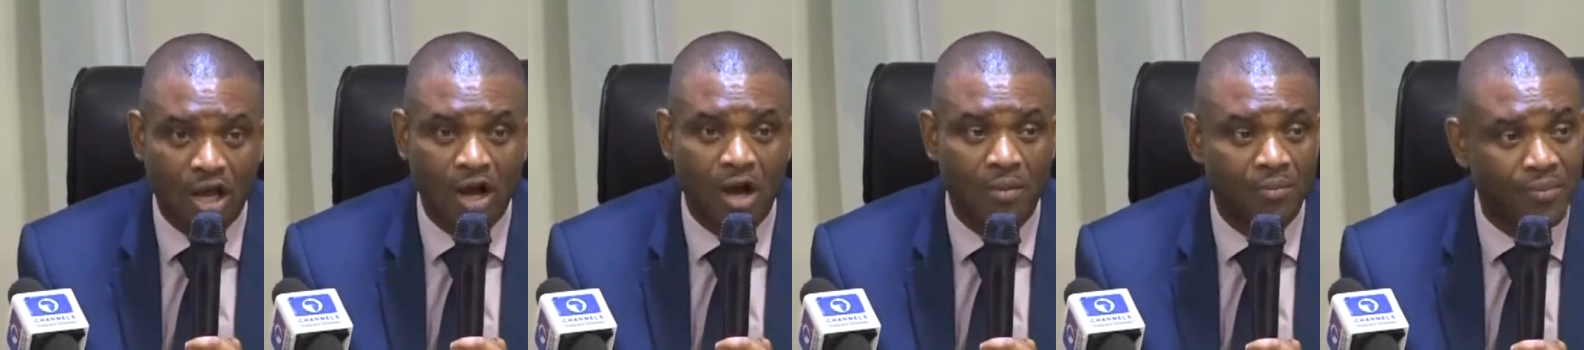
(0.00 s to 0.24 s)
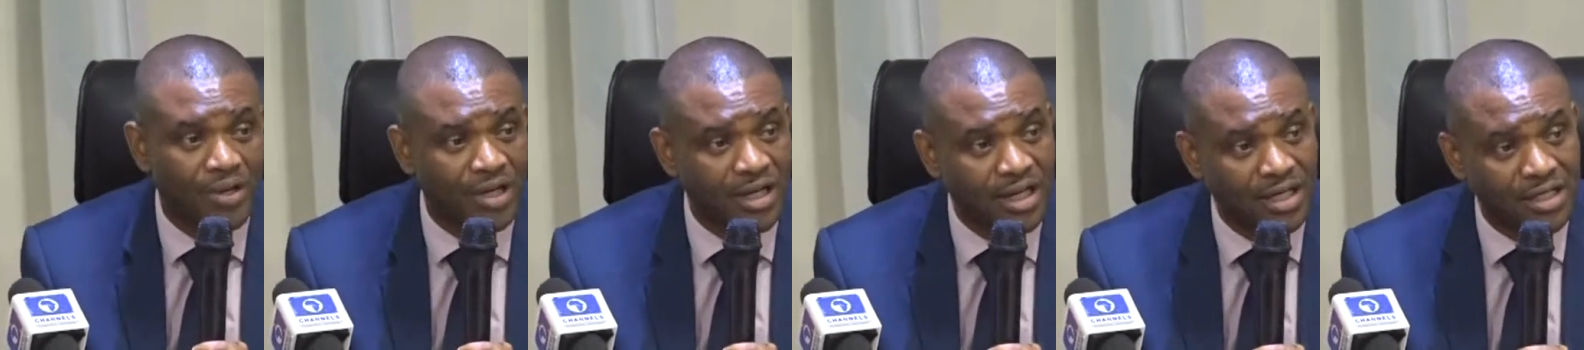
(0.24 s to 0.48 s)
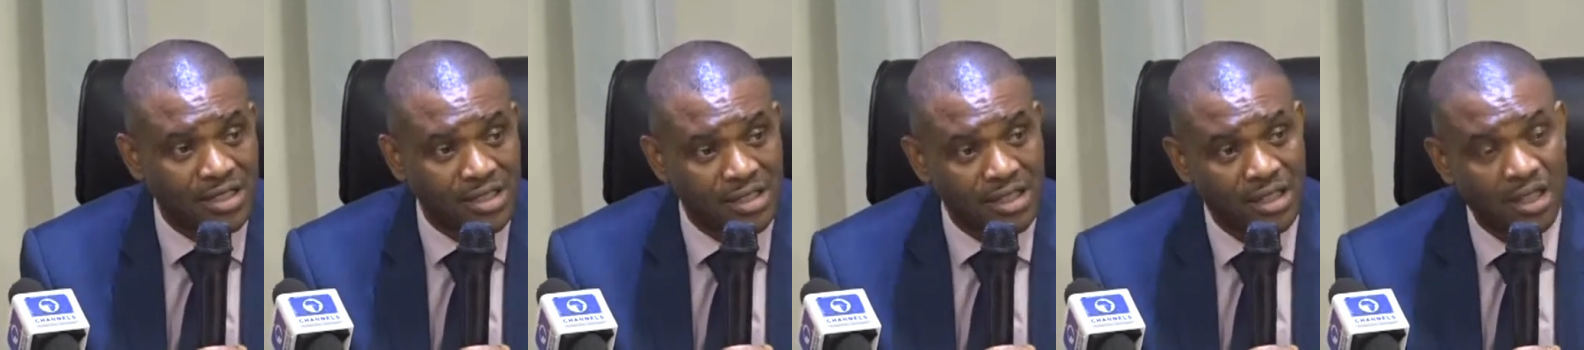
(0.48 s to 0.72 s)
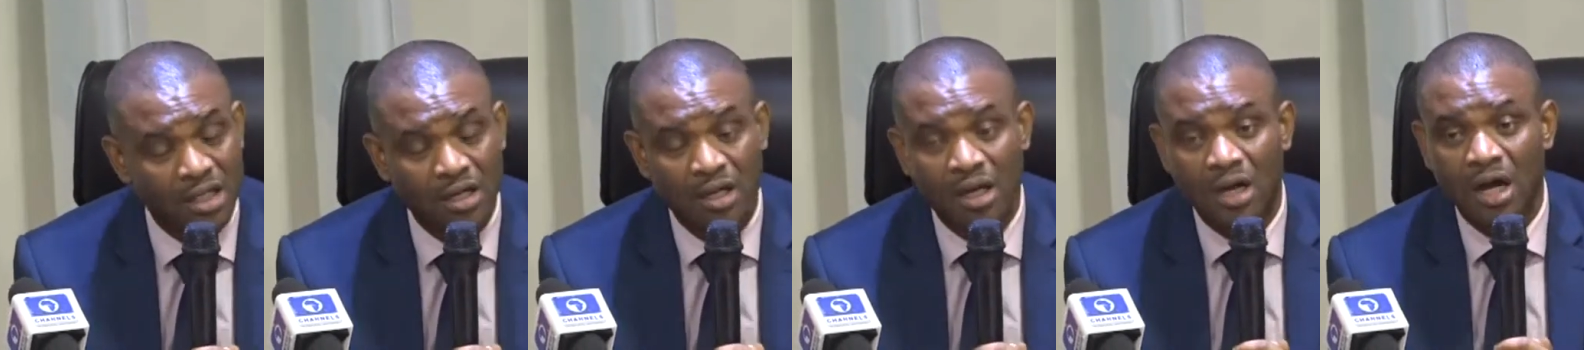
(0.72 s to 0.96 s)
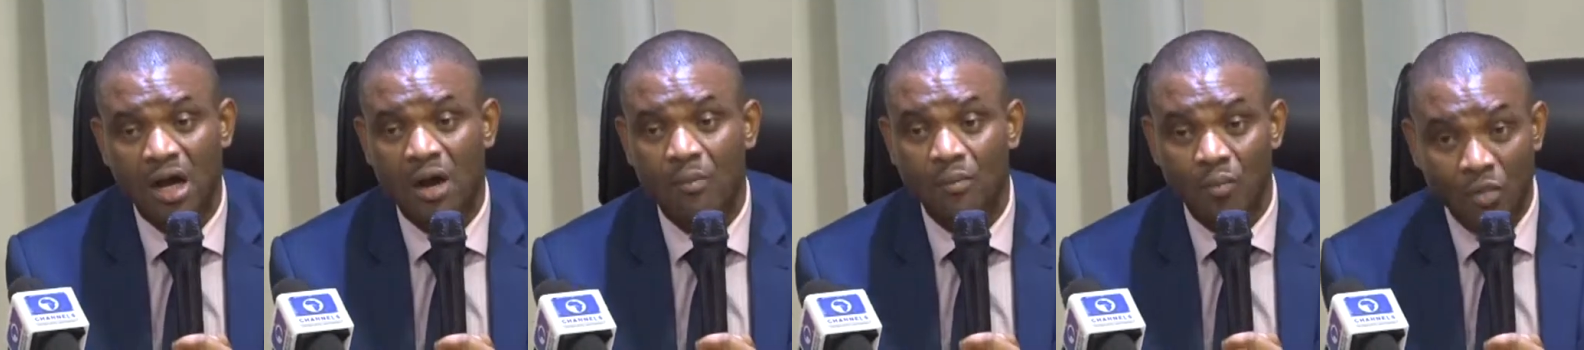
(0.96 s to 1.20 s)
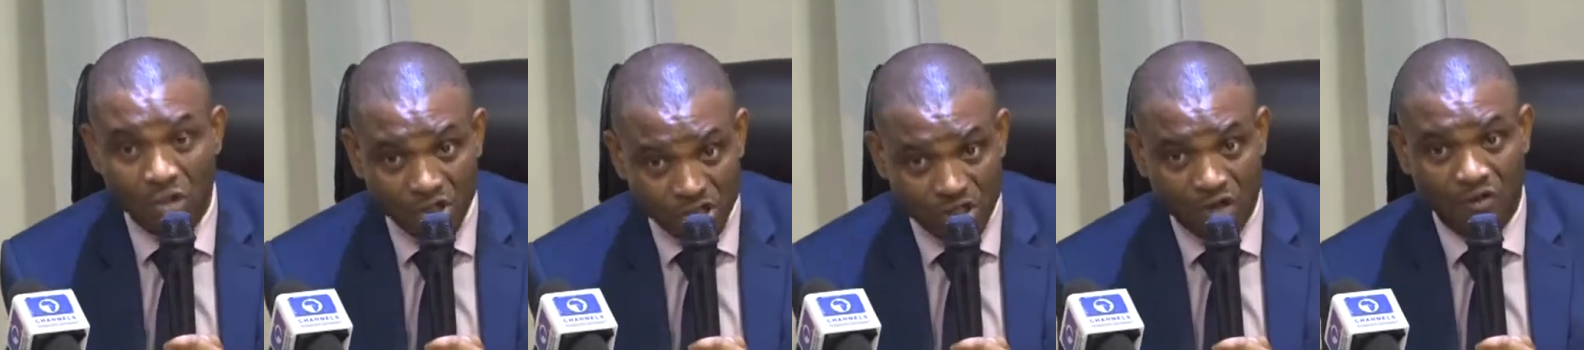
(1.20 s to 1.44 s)
companies,
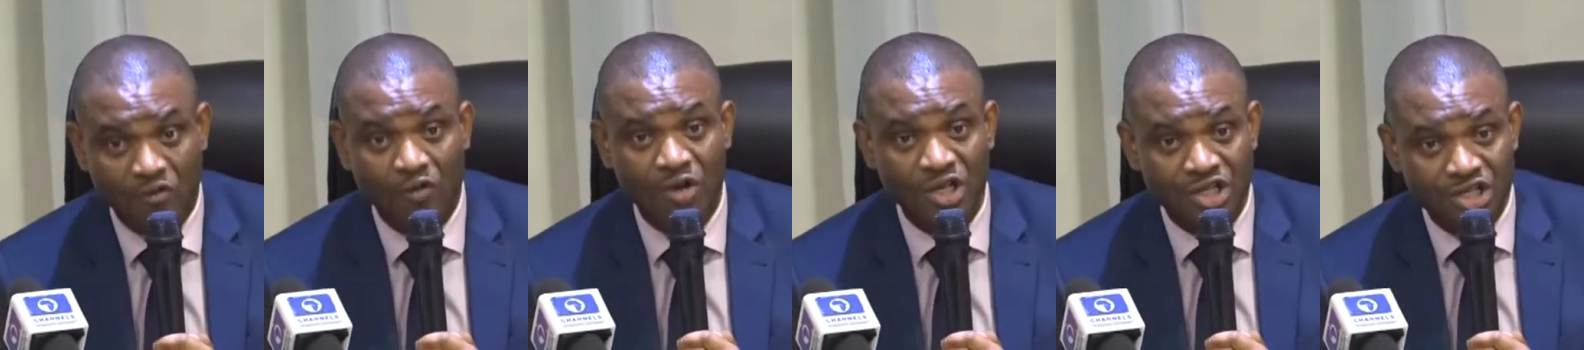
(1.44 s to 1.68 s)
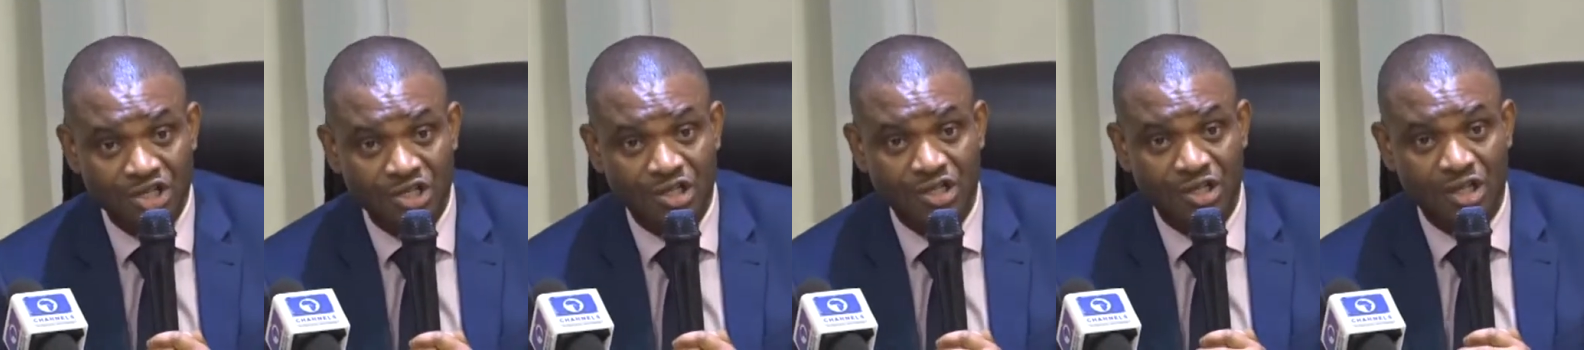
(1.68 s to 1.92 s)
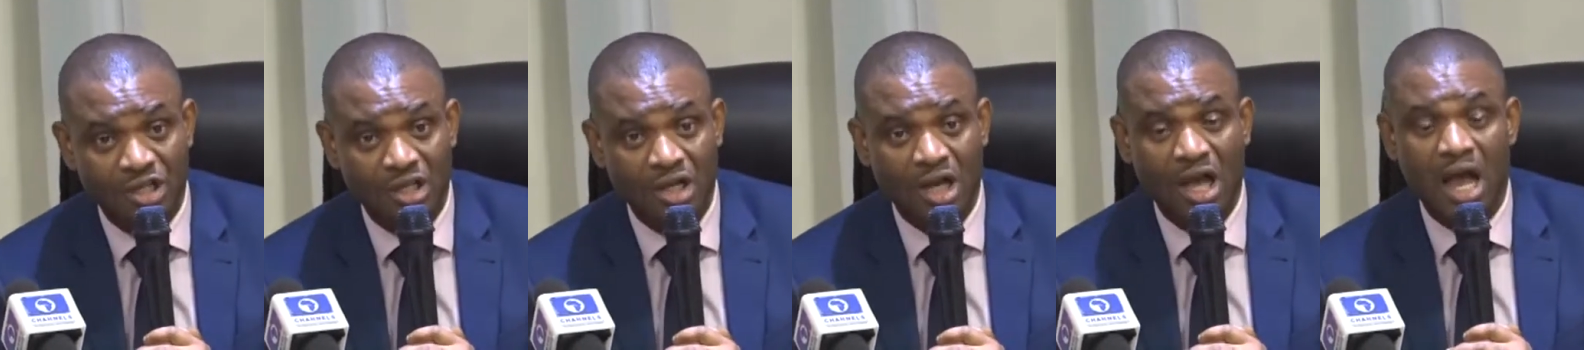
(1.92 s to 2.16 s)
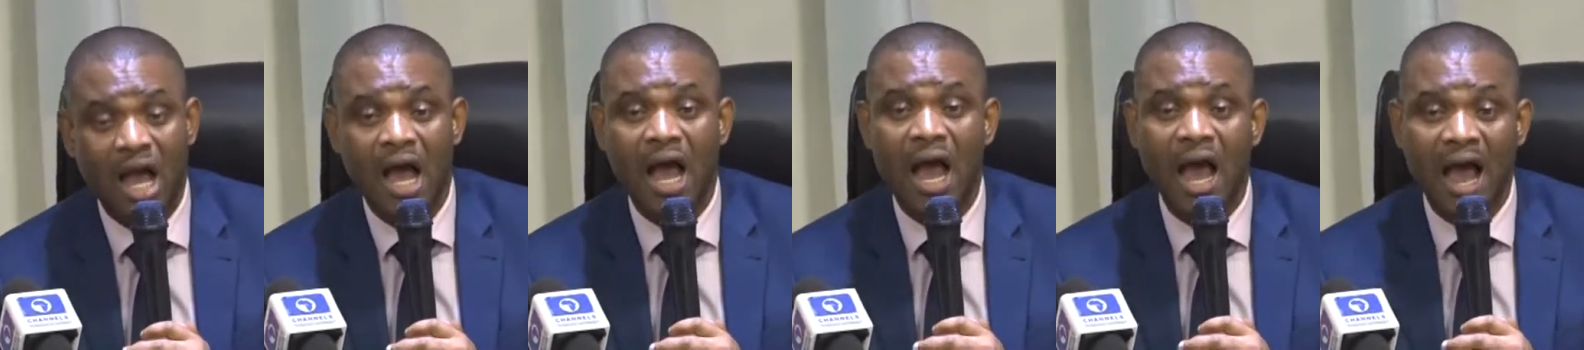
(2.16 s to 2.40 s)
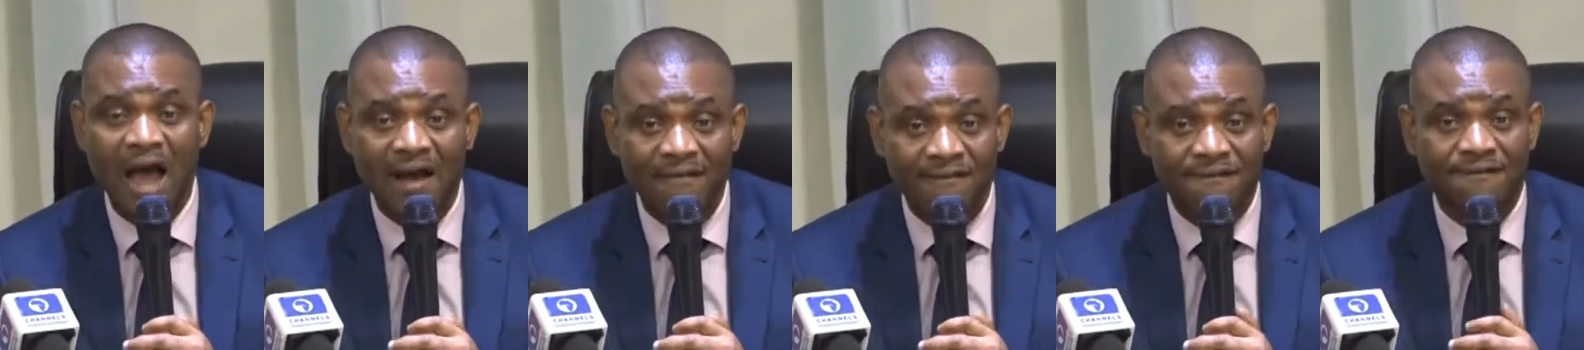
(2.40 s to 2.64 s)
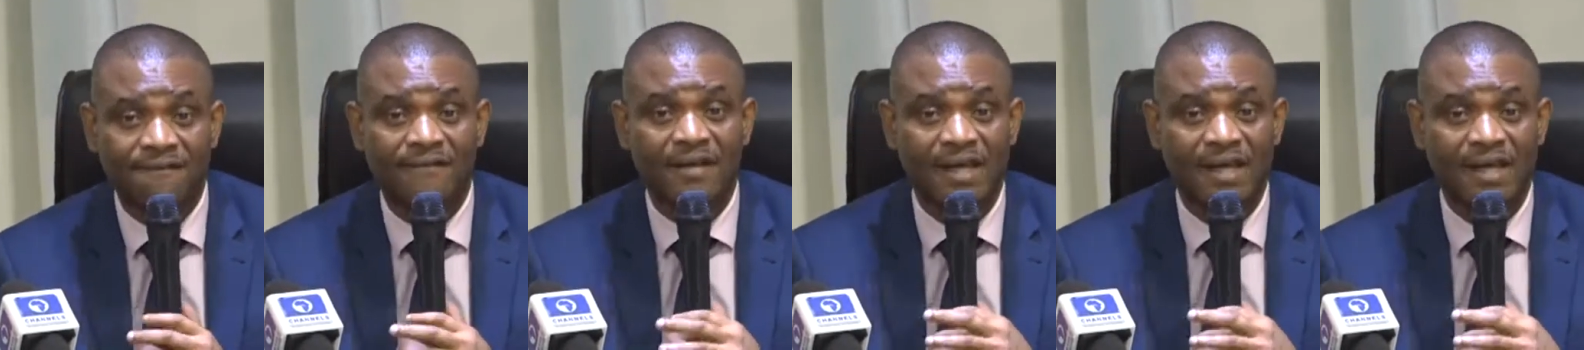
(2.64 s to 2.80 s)
most of which have